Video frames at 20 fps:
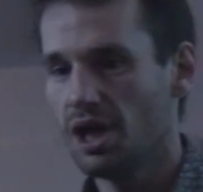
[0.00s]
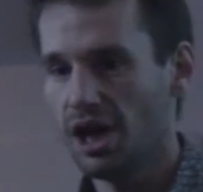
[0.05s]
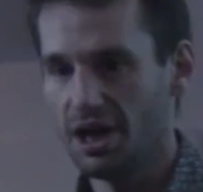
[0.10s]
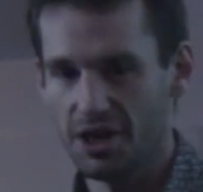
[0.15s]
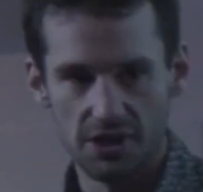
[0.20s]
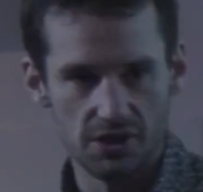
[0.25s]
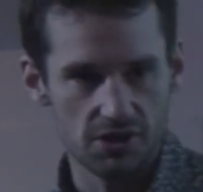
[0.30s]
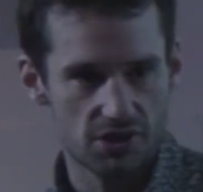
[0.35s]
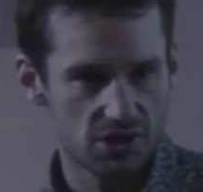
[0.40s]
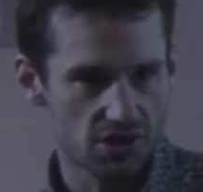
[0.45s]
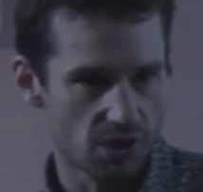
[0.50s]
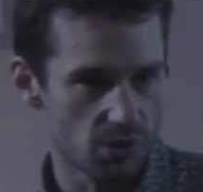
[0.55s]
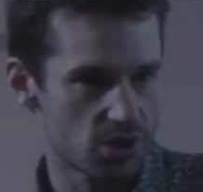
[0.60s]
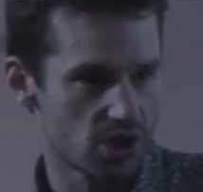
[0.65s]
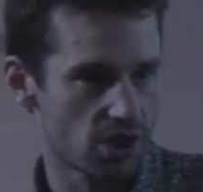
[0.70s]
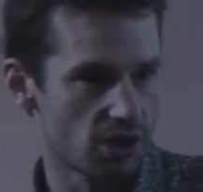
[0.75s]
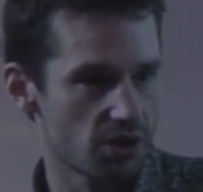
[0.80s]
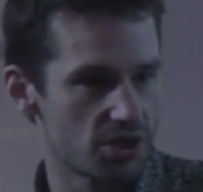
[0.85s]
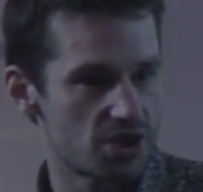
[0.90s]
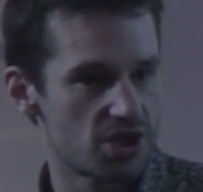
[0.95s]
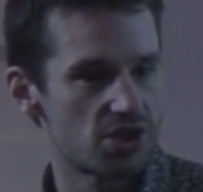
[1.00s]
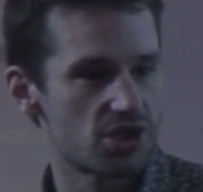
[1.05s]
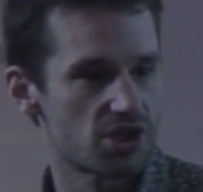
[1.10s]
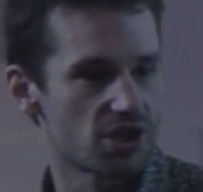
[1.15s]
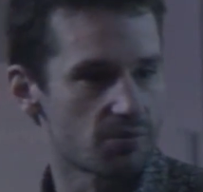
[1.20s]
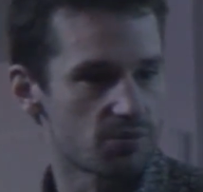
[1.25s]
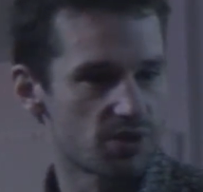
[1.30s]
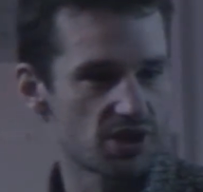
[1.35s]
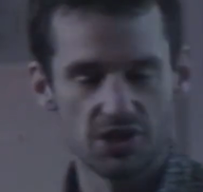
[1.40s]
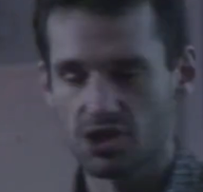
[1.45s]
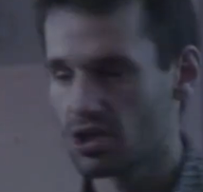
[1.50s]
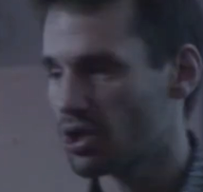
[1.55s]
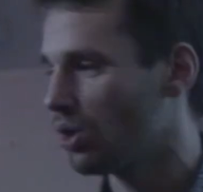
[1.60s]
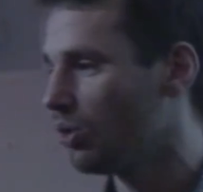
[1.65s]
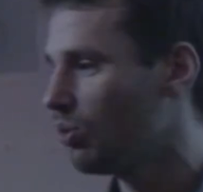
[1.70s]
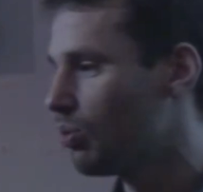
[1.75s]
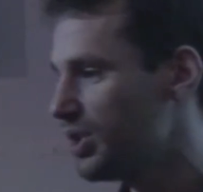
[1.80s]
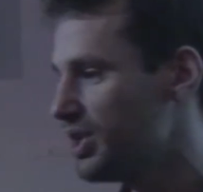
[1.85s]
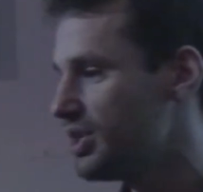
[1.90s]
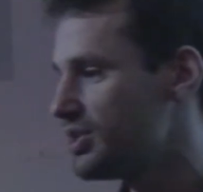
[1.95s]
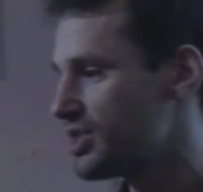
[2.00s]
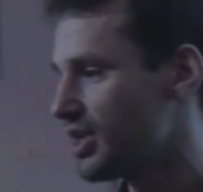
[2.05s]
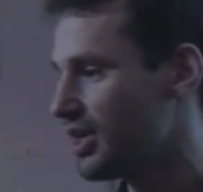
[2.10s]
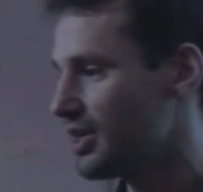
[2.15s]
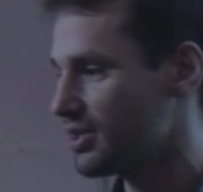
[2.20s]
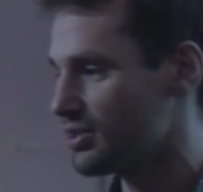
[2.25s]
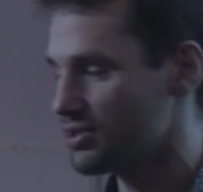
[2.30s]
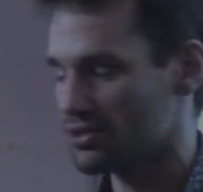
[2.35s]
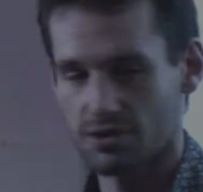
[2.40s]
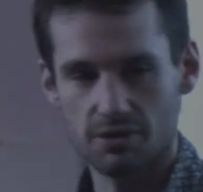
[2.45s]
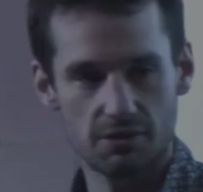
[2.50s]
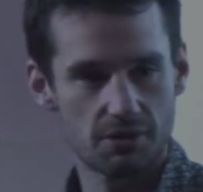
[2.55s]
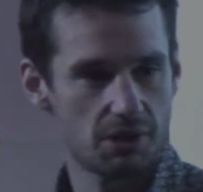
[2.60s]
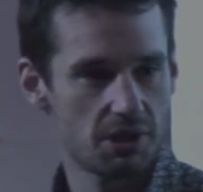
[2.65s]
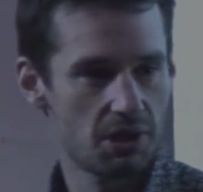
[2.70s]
And in sociology terms, these are called weak ties.